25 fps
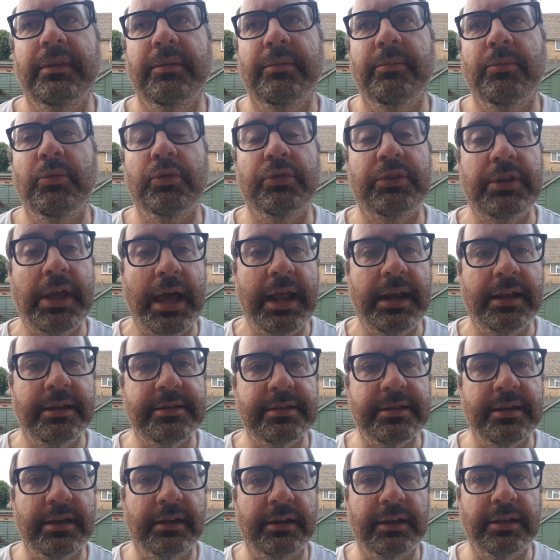
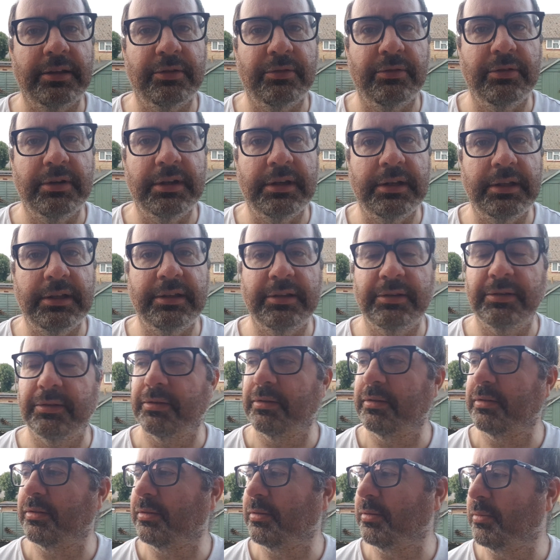mortality, I guess, really,
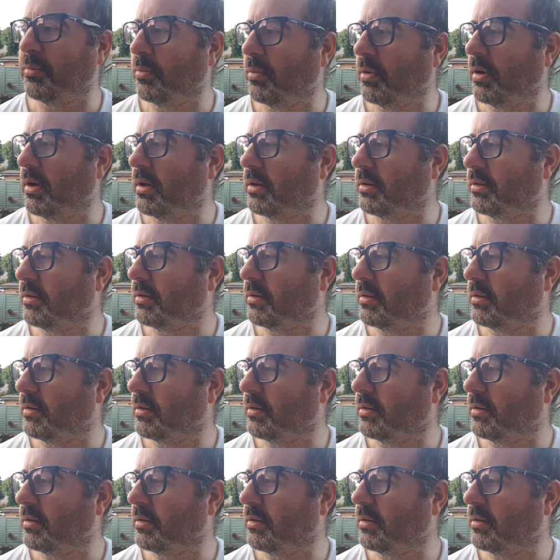is the word,